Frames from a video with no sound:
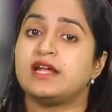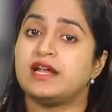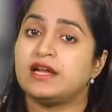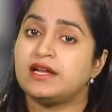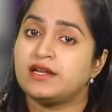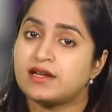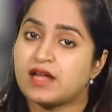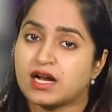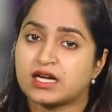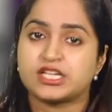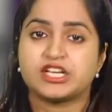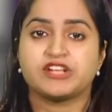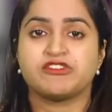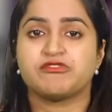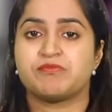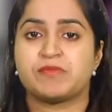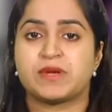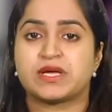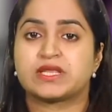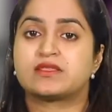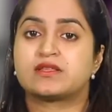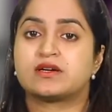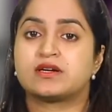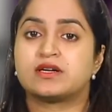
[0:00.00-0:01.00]
inductive
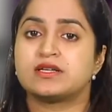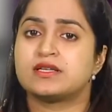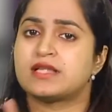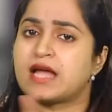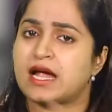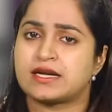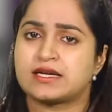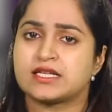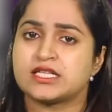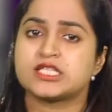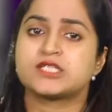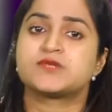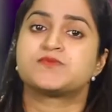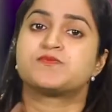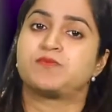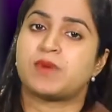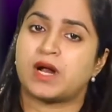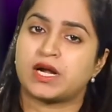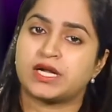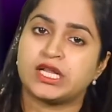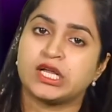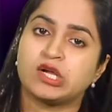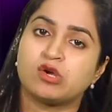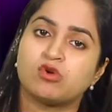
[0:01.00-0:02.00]
method, that is
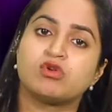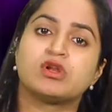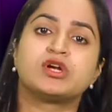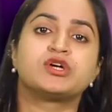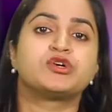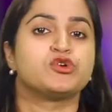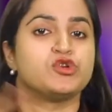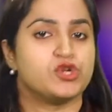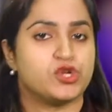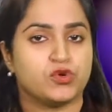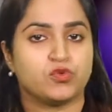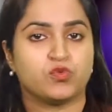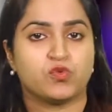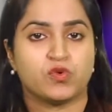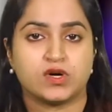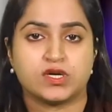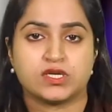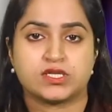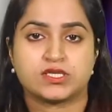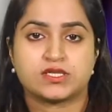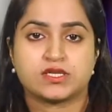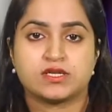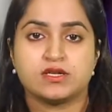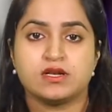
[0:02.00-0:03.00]
particular to
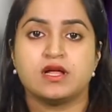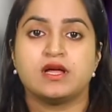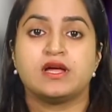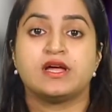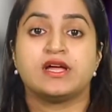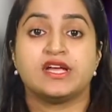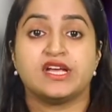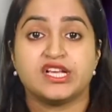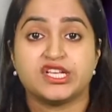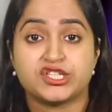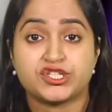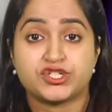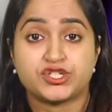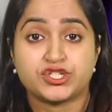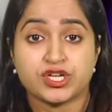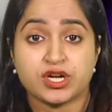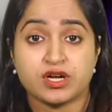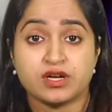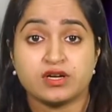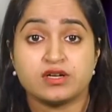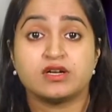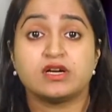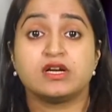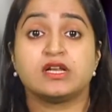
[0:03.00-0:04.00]
universal, is
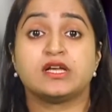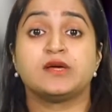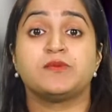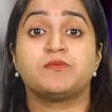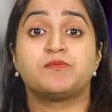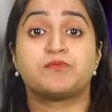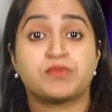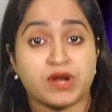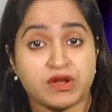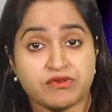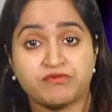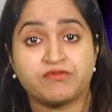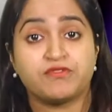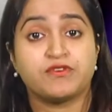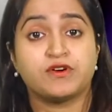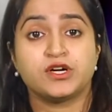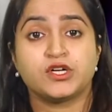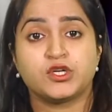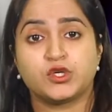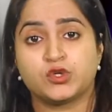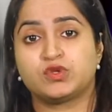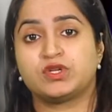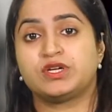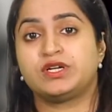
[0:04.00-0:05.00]
generally preferred
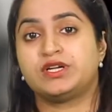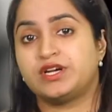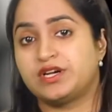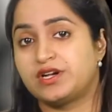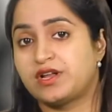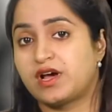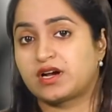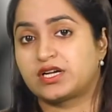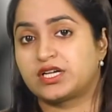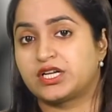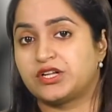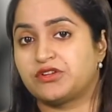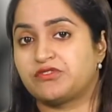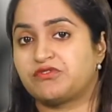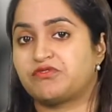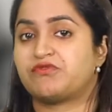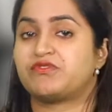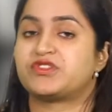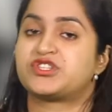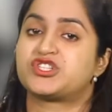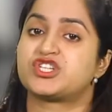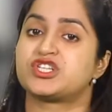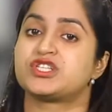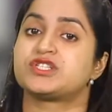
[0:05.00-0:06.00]
to the deductive,
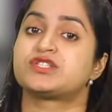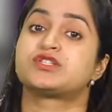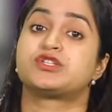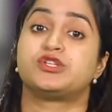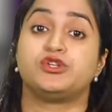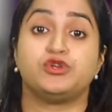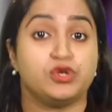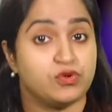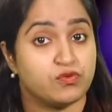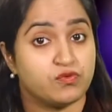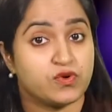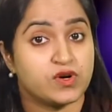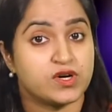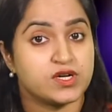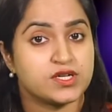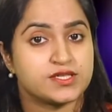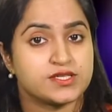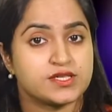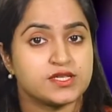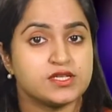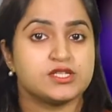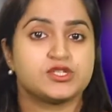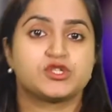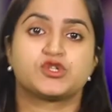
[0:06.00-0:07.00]
which is
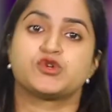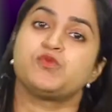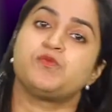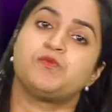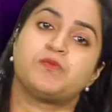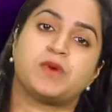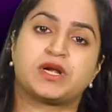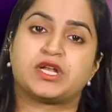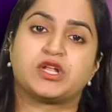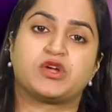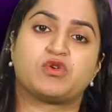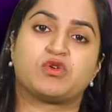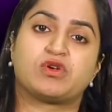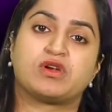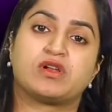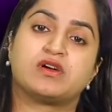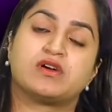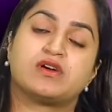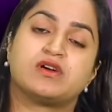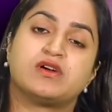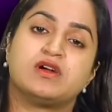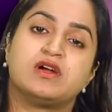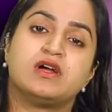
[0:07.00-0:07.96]
universal to particular.